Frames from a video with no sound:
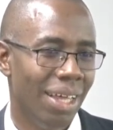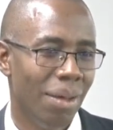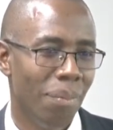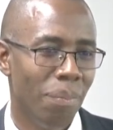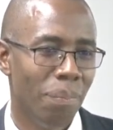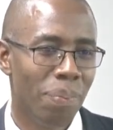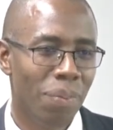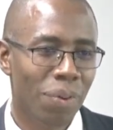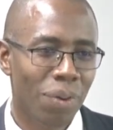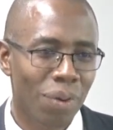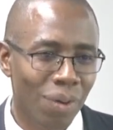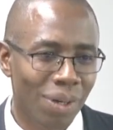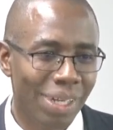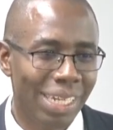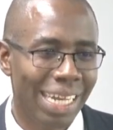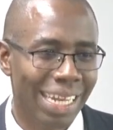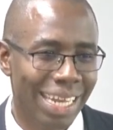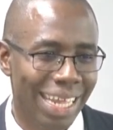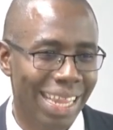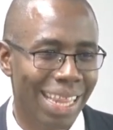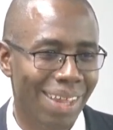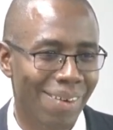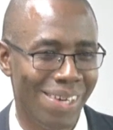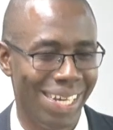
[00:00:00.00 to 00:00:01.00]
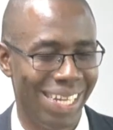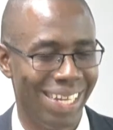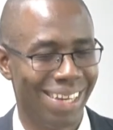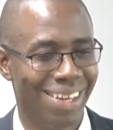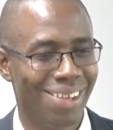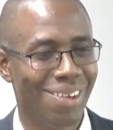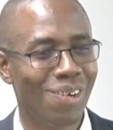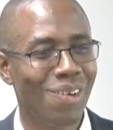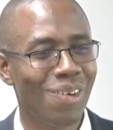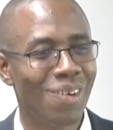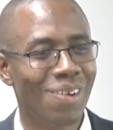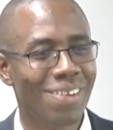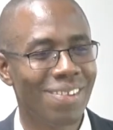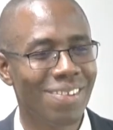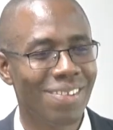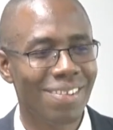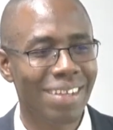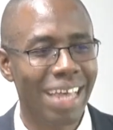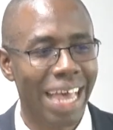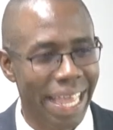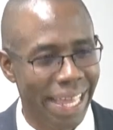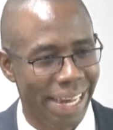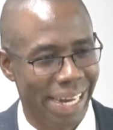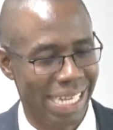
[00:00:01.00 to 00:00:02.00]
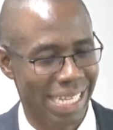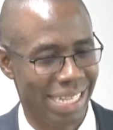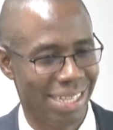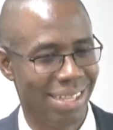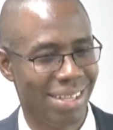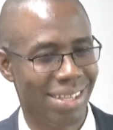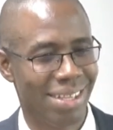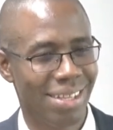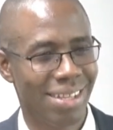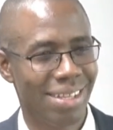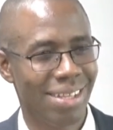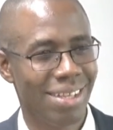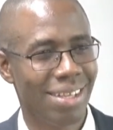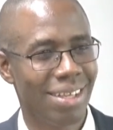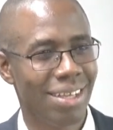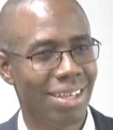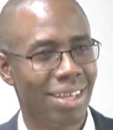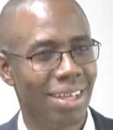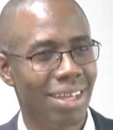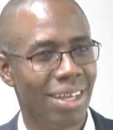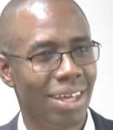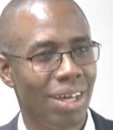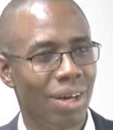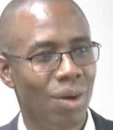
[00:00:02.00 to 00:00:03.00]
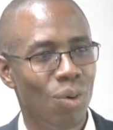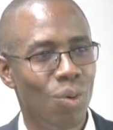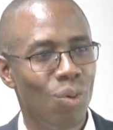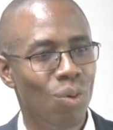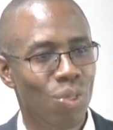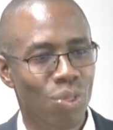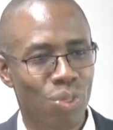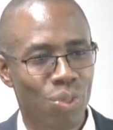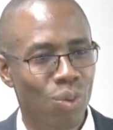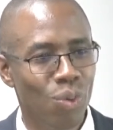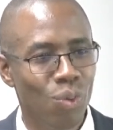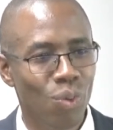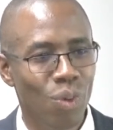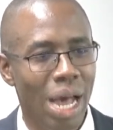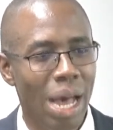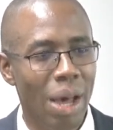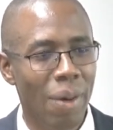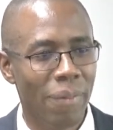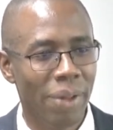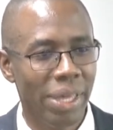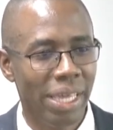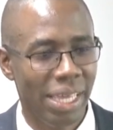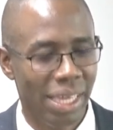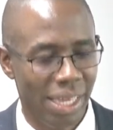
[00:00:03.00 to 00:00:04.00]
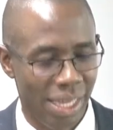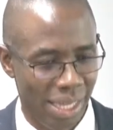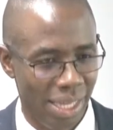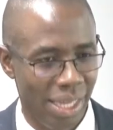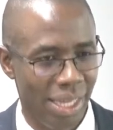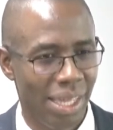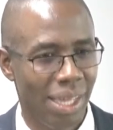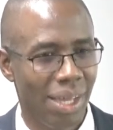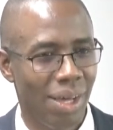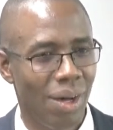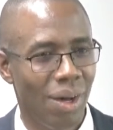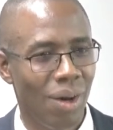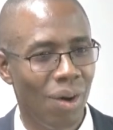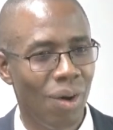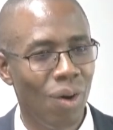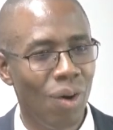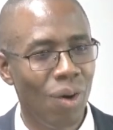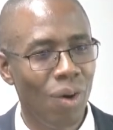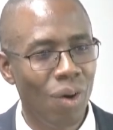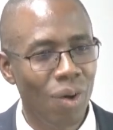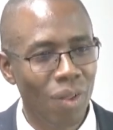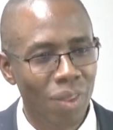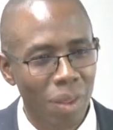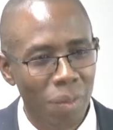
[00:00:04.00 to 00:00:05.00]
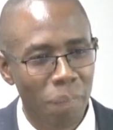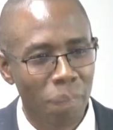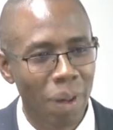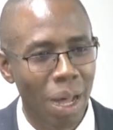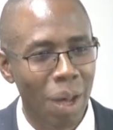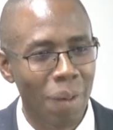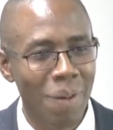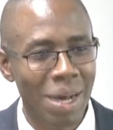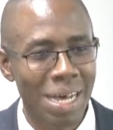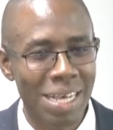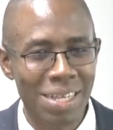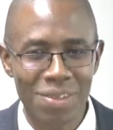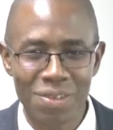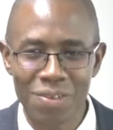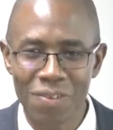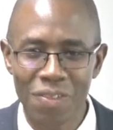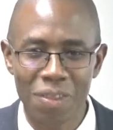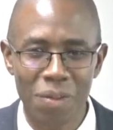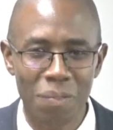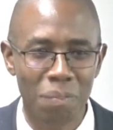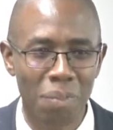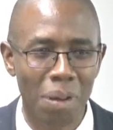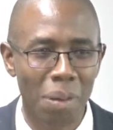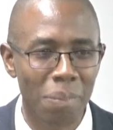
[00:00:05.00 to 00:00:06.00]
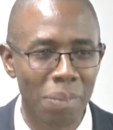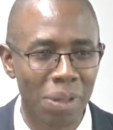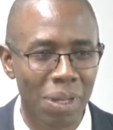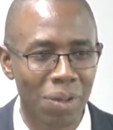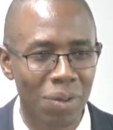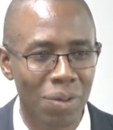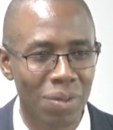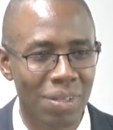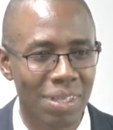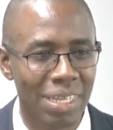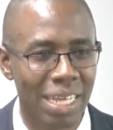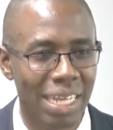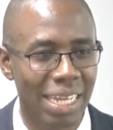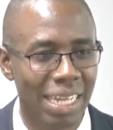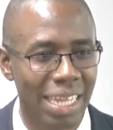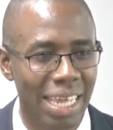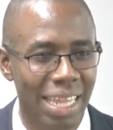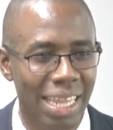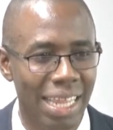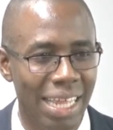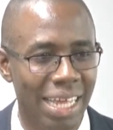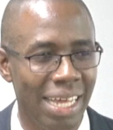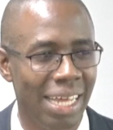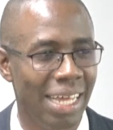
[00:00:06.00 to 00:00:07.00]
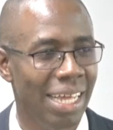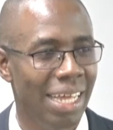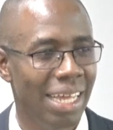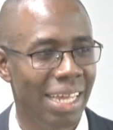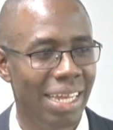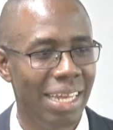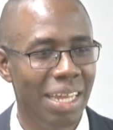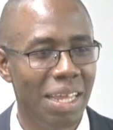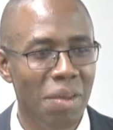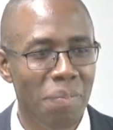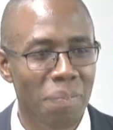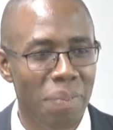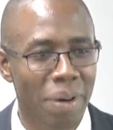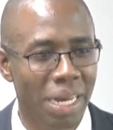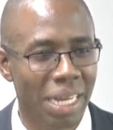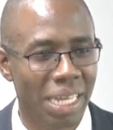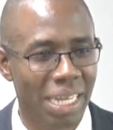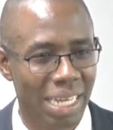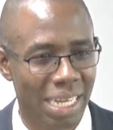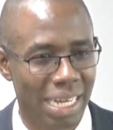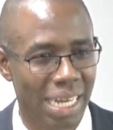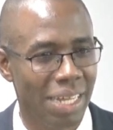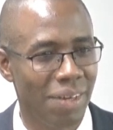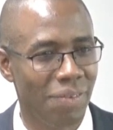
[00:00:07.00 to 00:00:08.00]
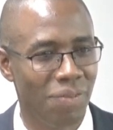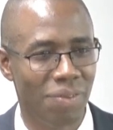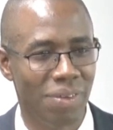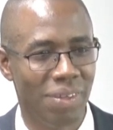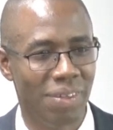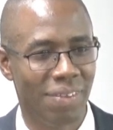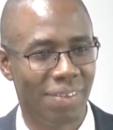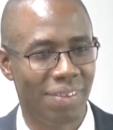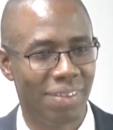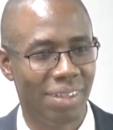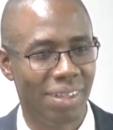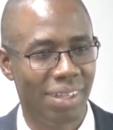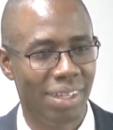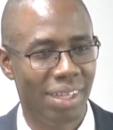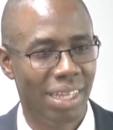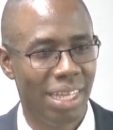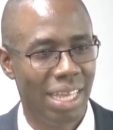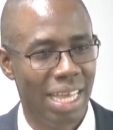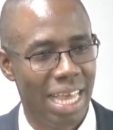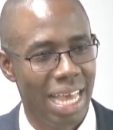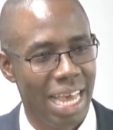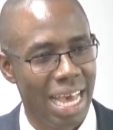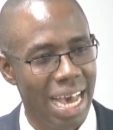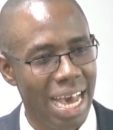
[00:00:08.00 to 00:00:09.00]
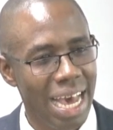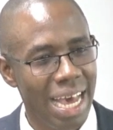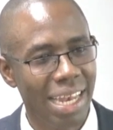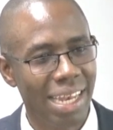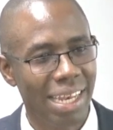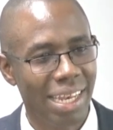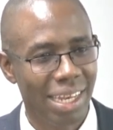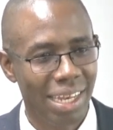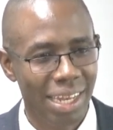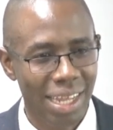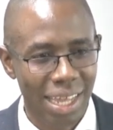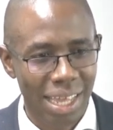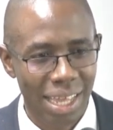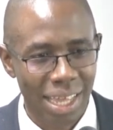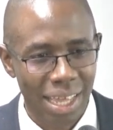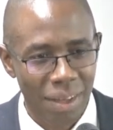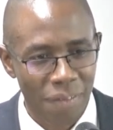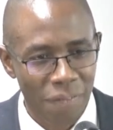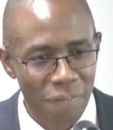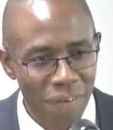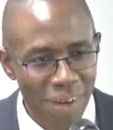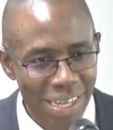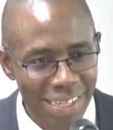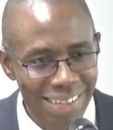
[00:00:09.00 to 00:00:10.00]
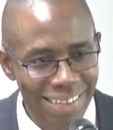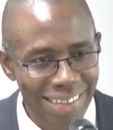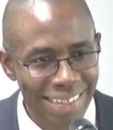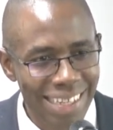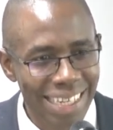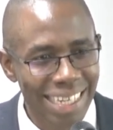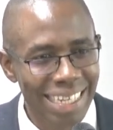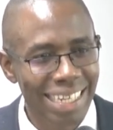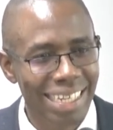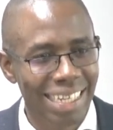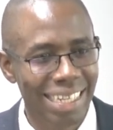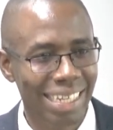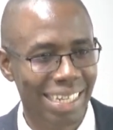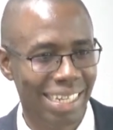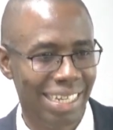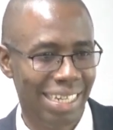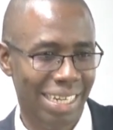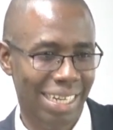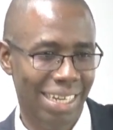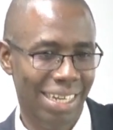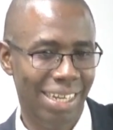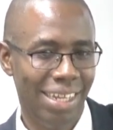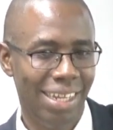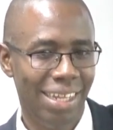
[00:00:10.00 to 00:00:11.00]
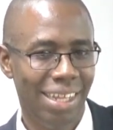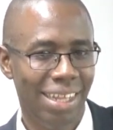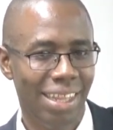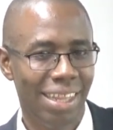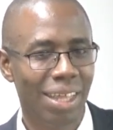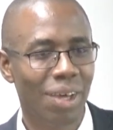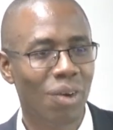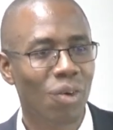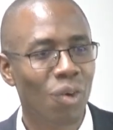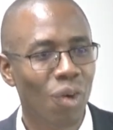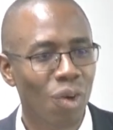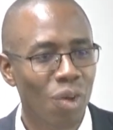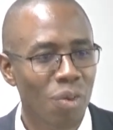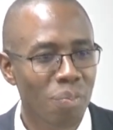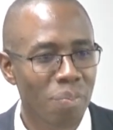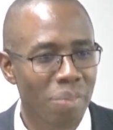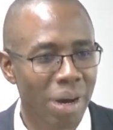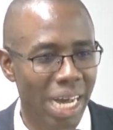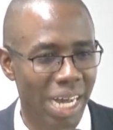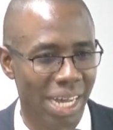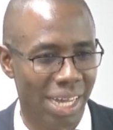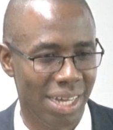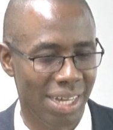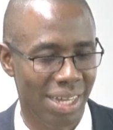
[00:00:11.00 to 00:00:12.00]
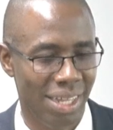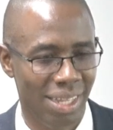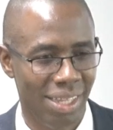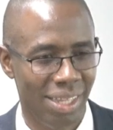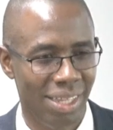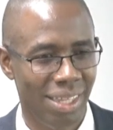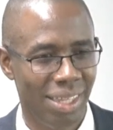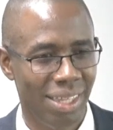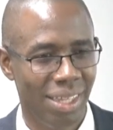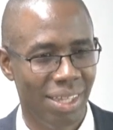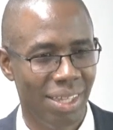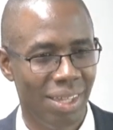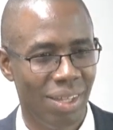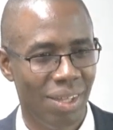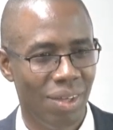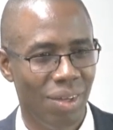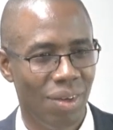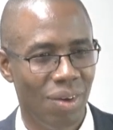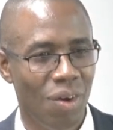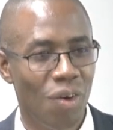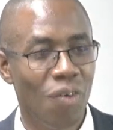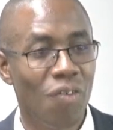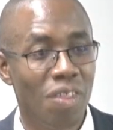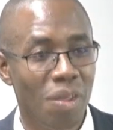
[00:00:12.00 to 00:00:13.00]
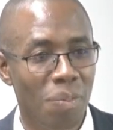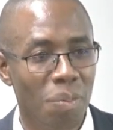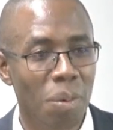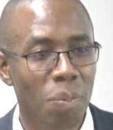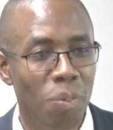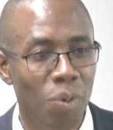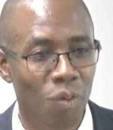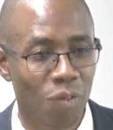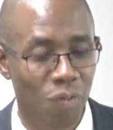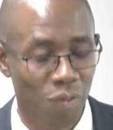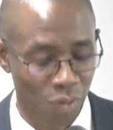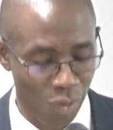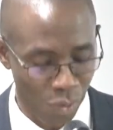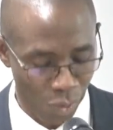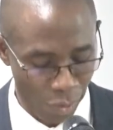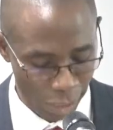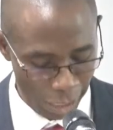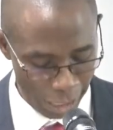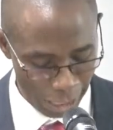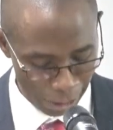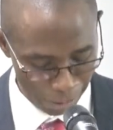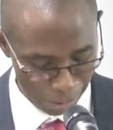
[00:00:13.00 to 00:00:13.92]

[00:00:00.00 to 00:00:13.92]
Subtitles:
brought another one called Cyrus, who threw away all the powers of the Babylonians and the other neighboring countries and facilitated the going back of the people of God.